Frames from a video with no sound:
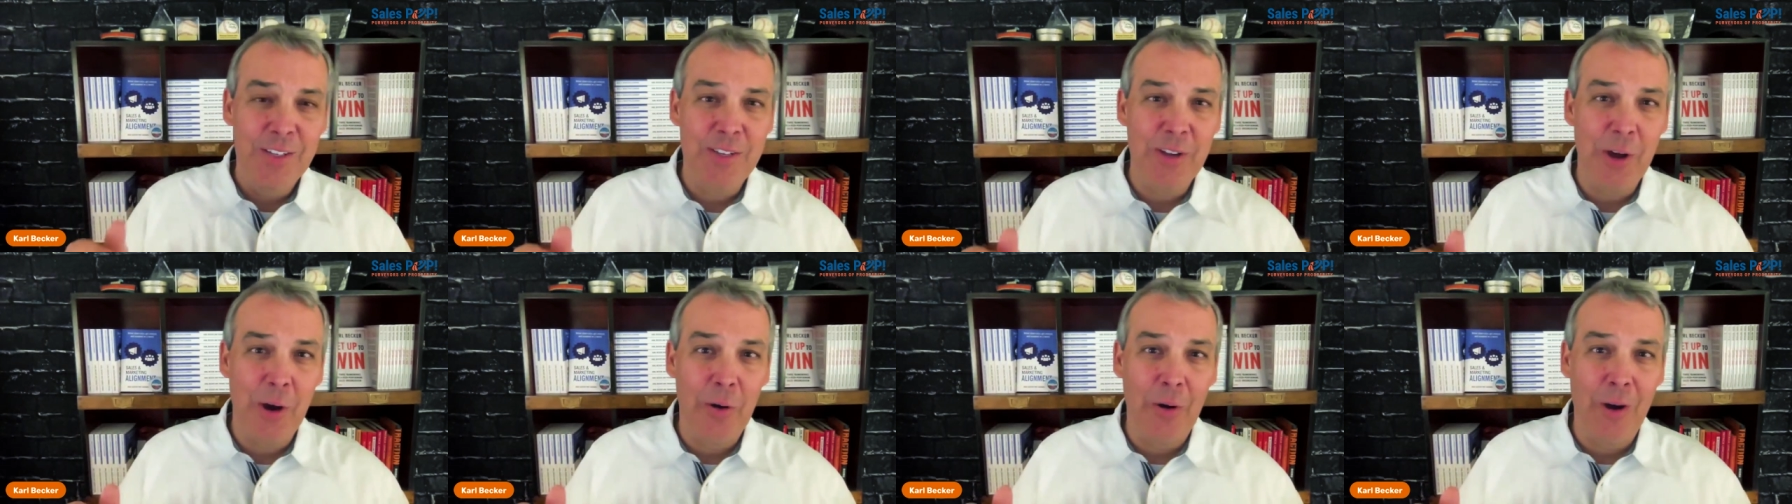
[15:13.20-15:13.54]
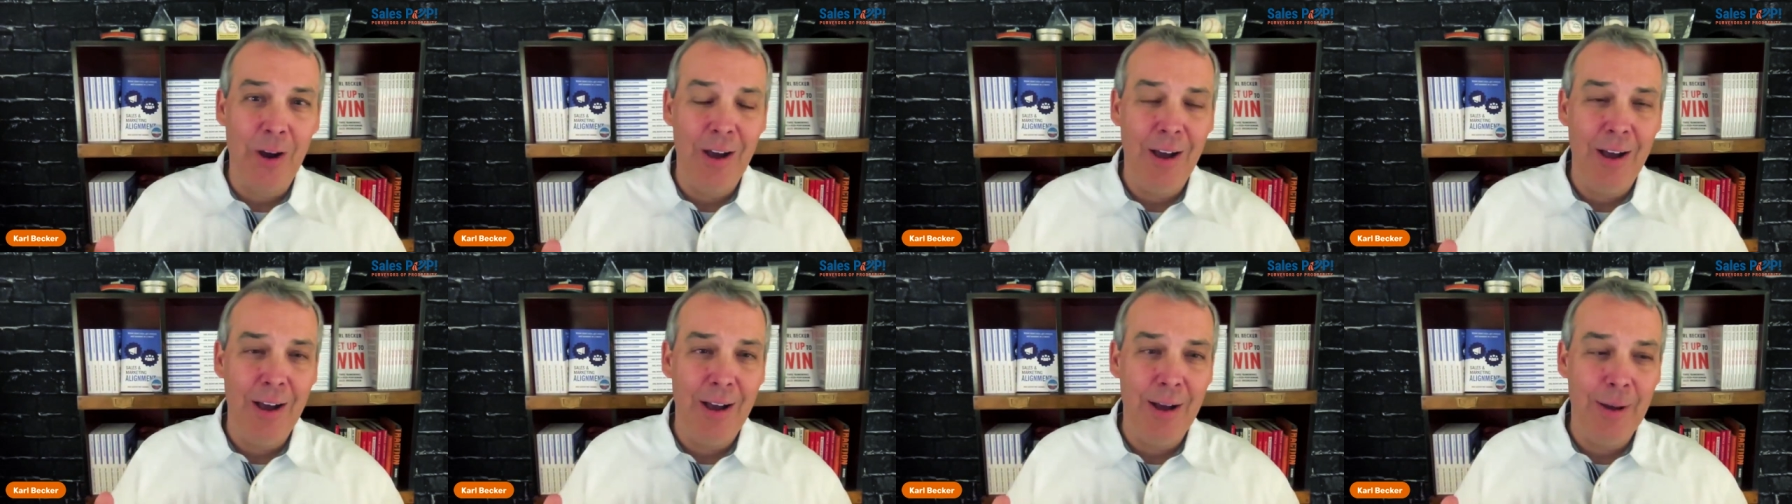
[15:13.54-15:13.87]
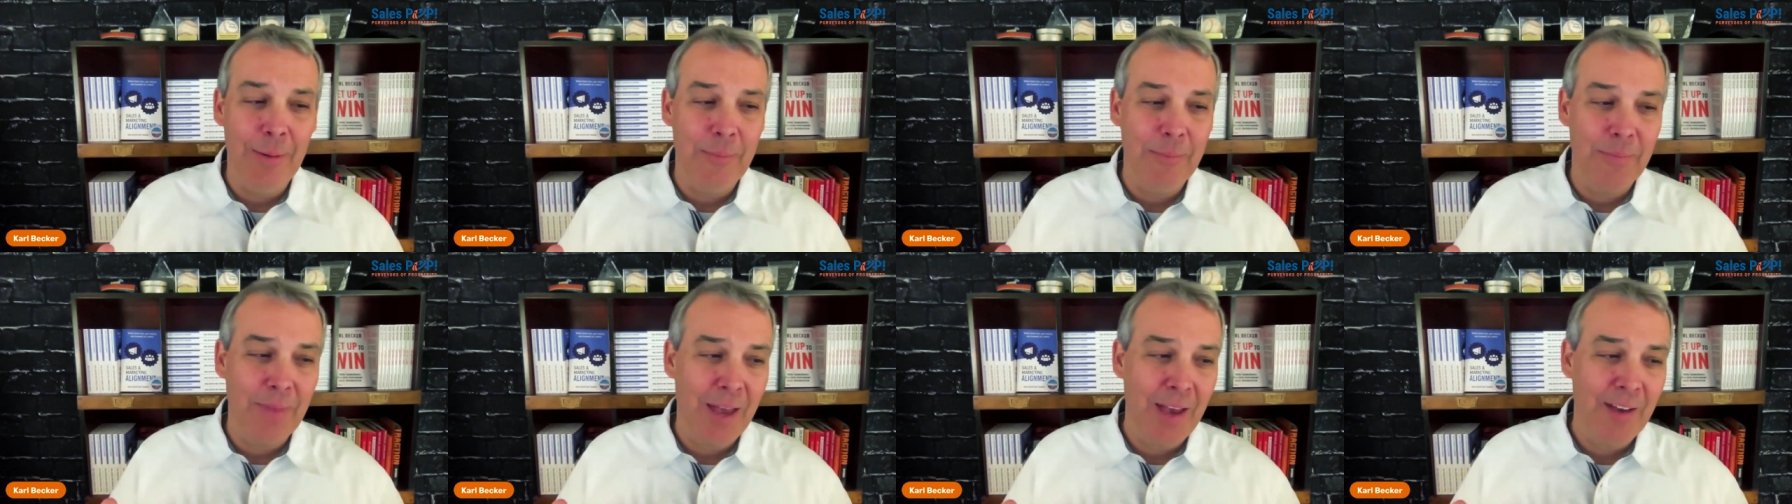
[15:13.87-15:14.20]
So
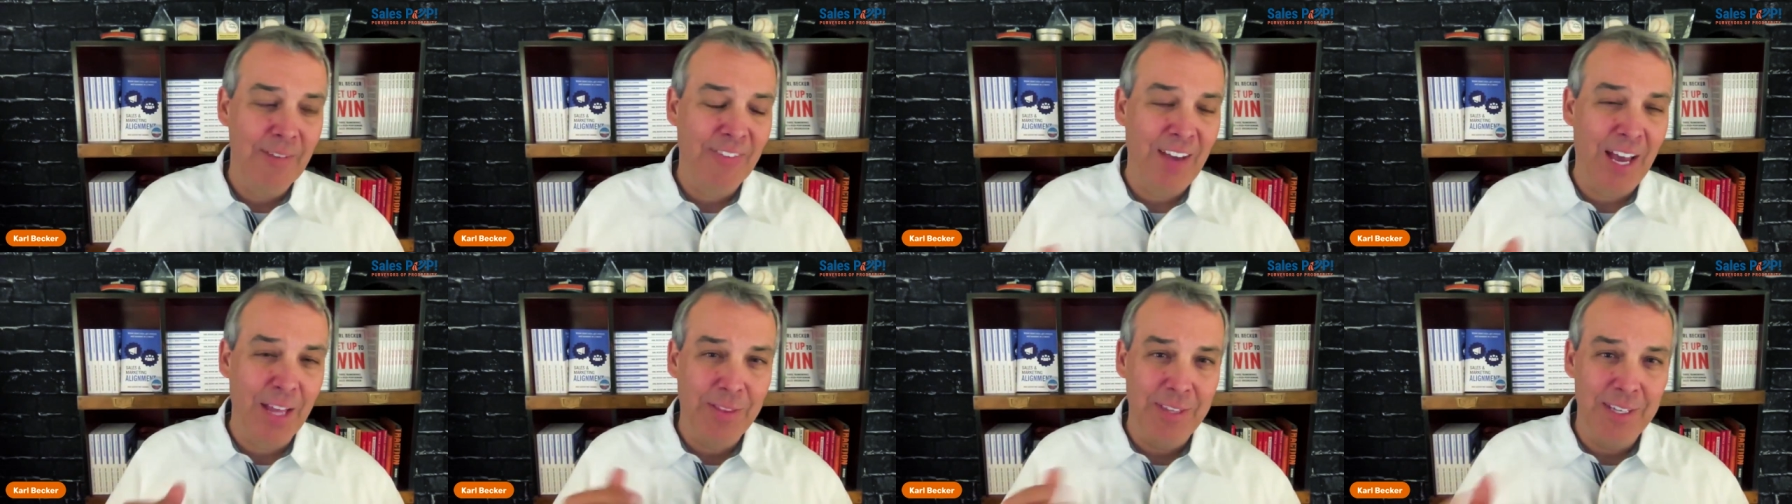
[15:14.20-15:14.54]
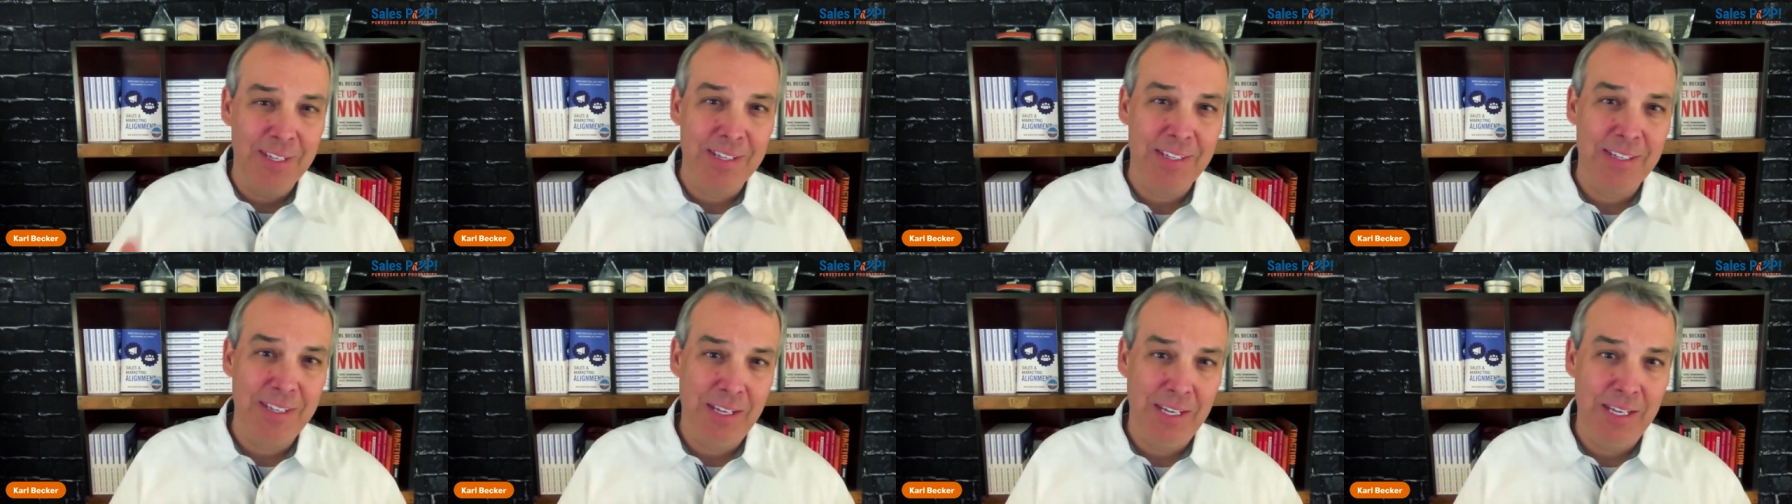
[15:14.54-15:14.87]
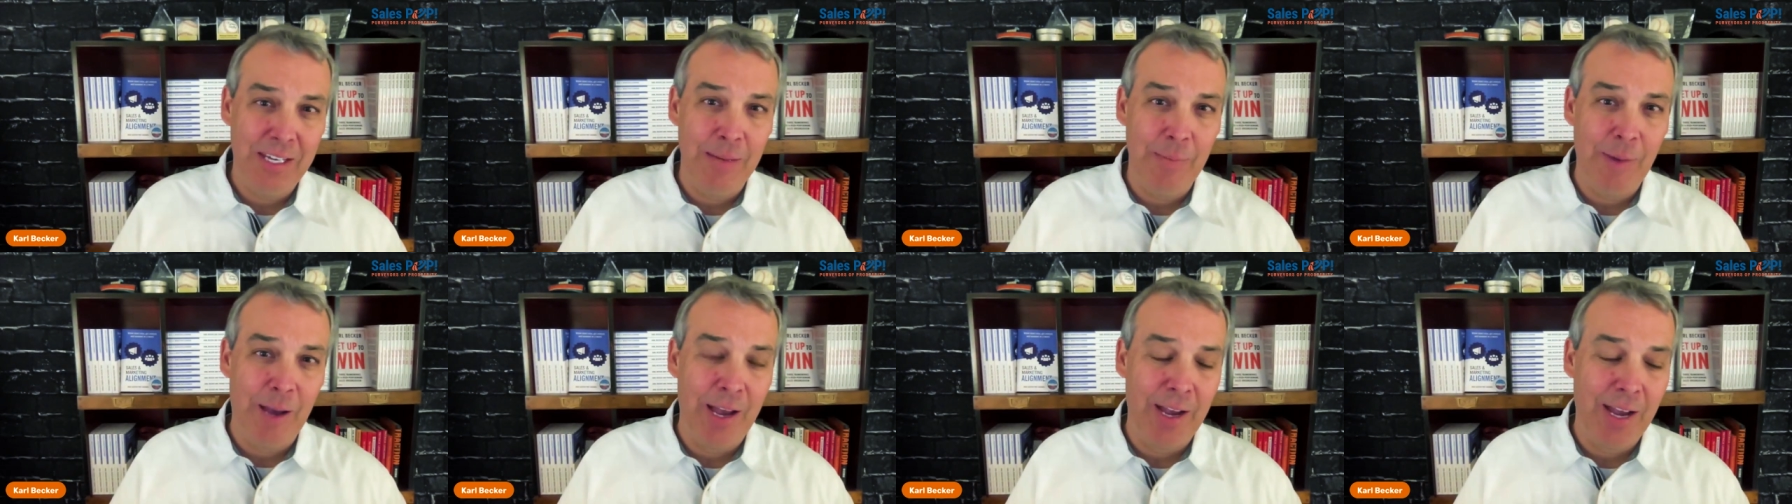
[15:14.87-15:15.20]
um, I've got this
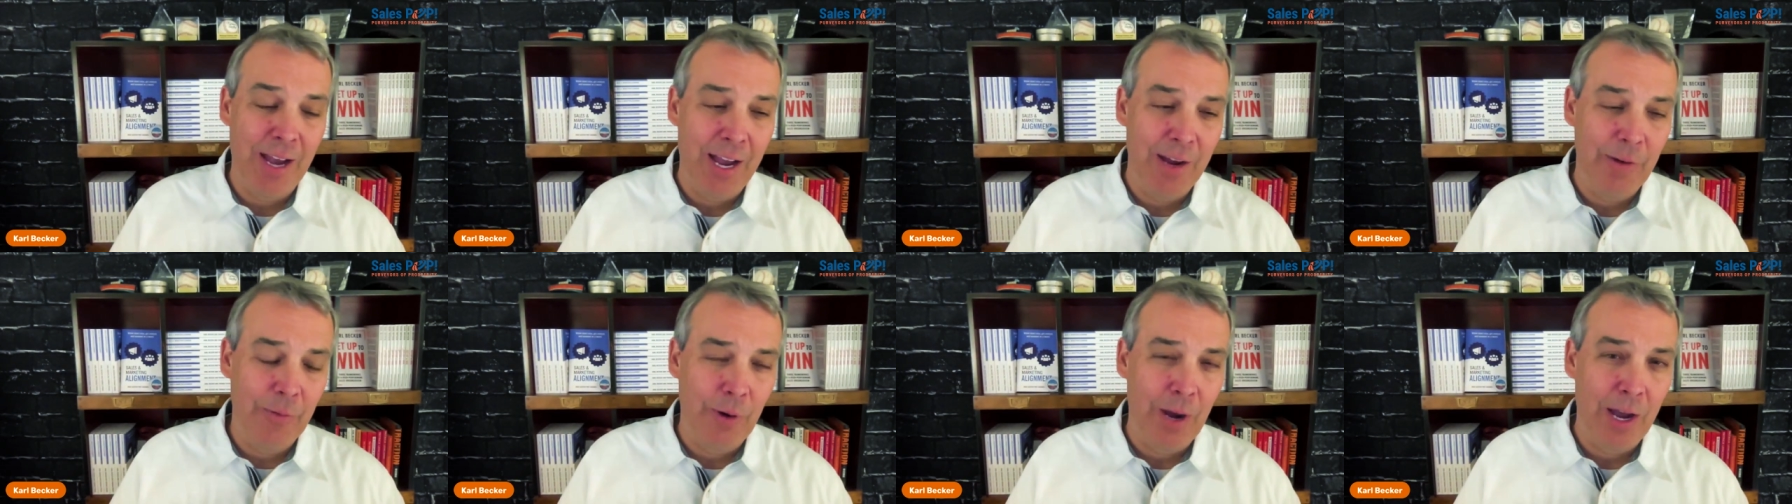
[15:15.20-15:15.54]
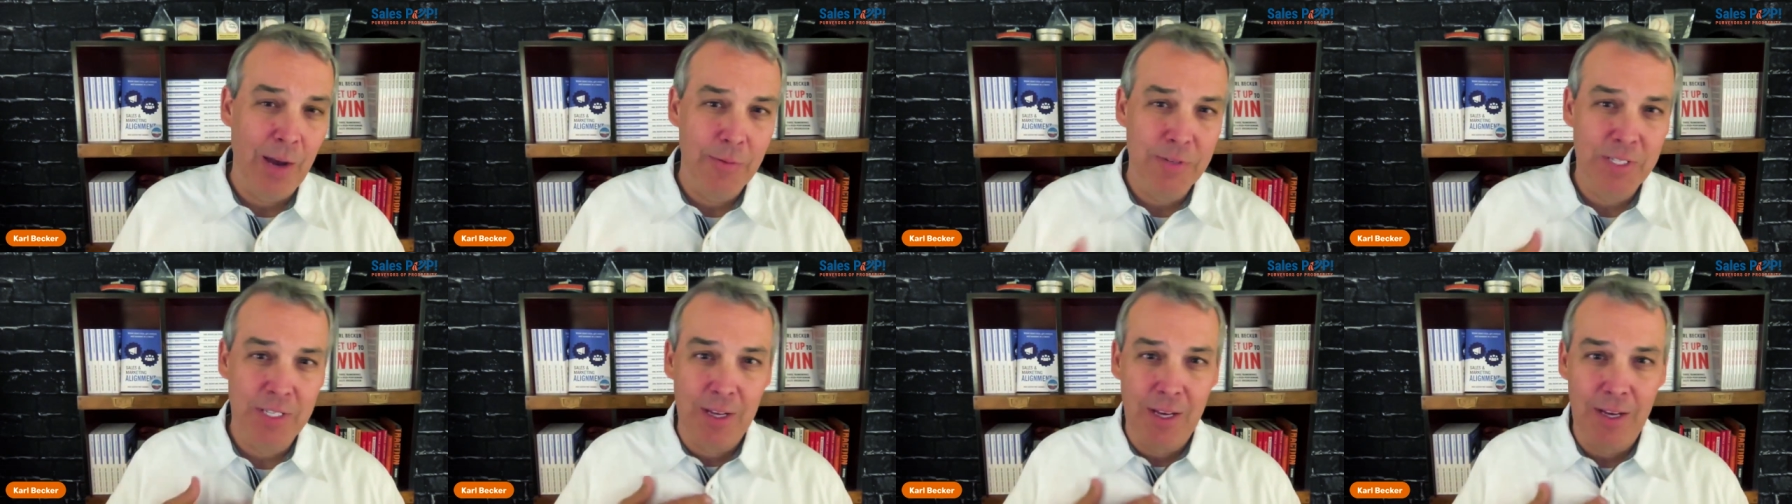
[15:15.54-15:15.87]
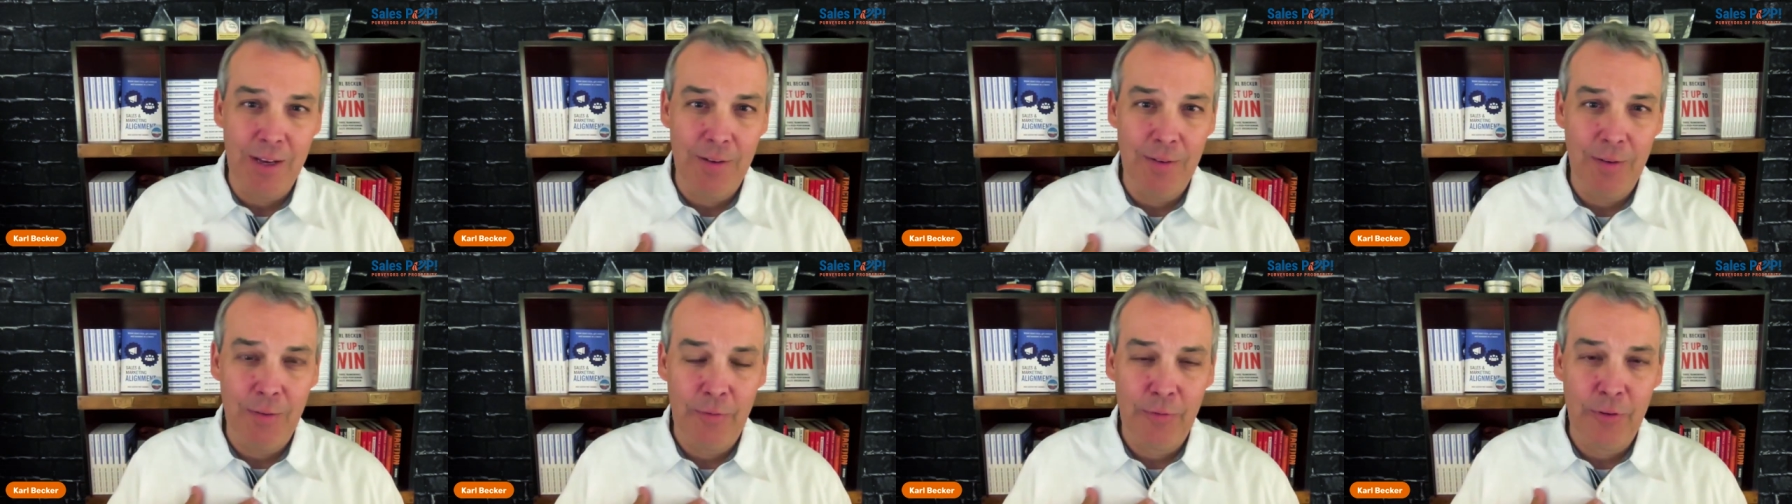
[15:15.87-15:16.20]
team. I, I, I was
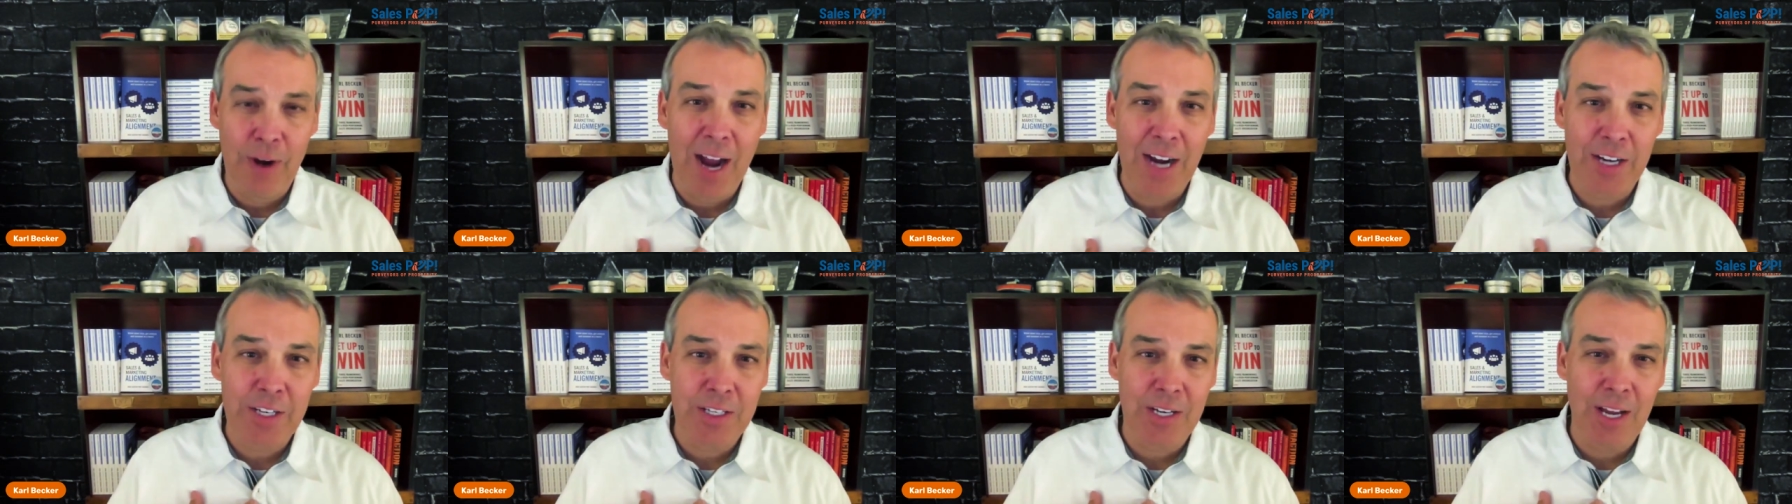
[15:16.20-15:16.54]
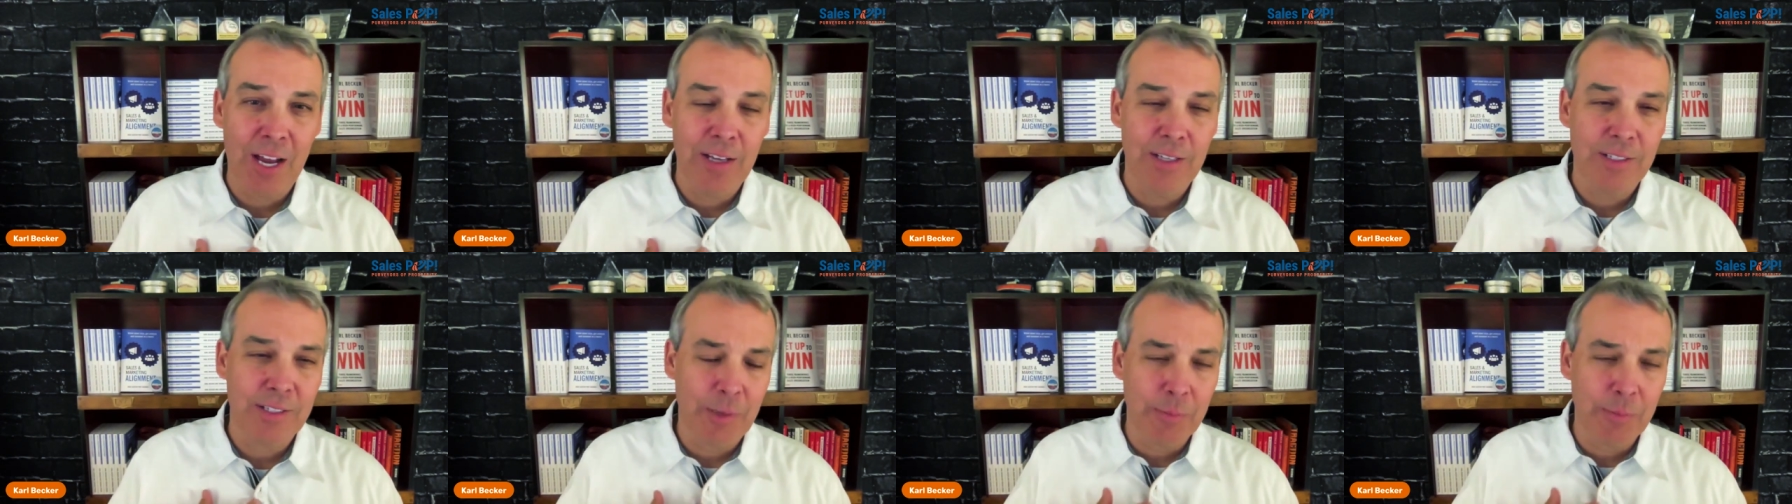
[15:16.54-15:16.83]
a fraction.